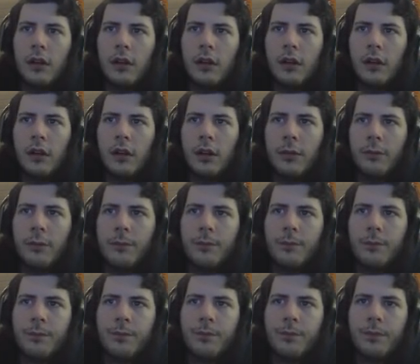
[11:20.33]
Okay.
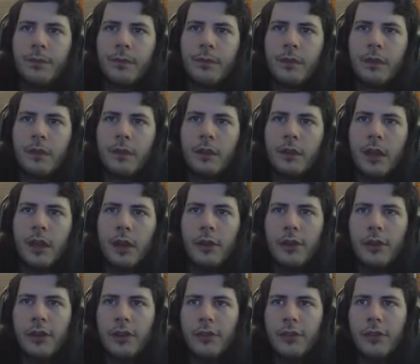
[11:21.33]
I don't
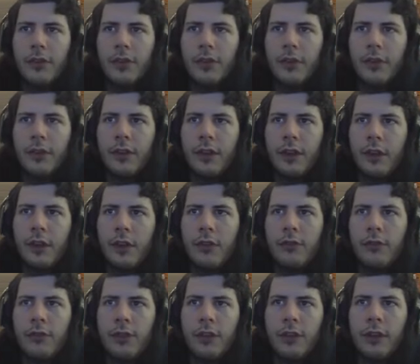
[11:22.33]
even have to turn anything
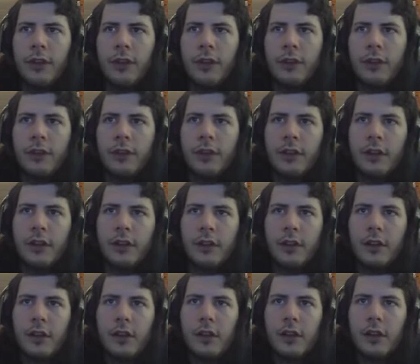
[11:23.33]
off for this.
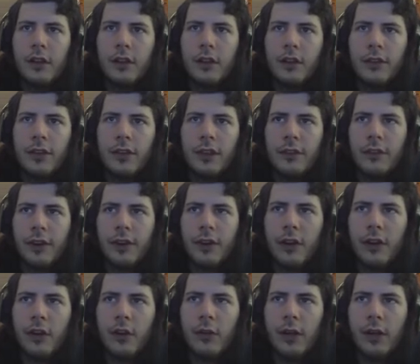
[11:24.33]
Because the infinite
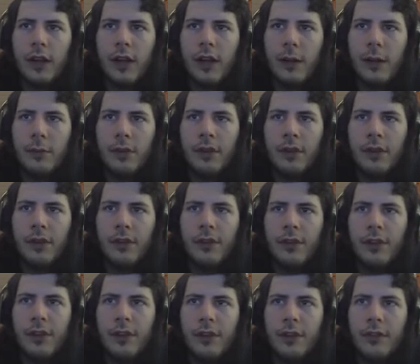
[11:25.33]
hallway happens
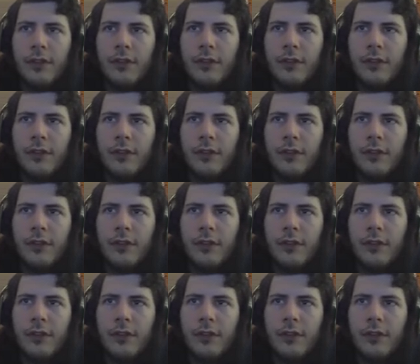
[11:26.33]
if